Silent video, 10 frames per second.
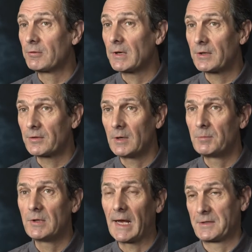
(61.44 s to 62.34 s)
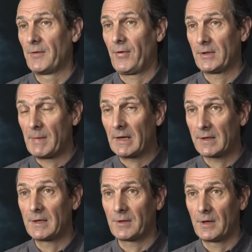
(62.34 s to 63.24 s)
a great example.
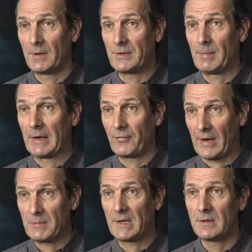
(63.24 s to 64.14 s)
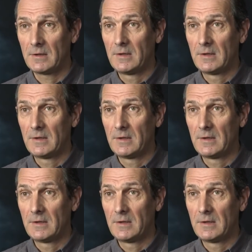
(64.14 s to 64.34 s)
Fundamentally, it's about a family